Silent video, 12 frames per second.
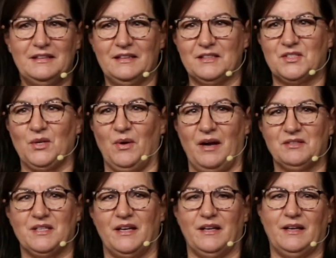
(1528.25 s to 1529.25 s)
and so I
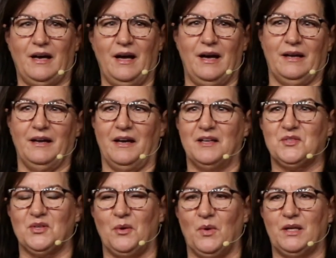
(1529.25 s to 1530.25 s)
was like, ah, I guess.
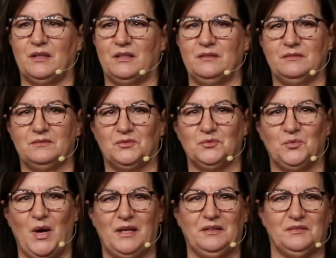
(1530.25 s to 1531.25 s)
So I went
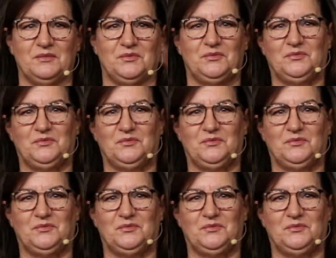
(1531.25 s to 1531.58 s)
and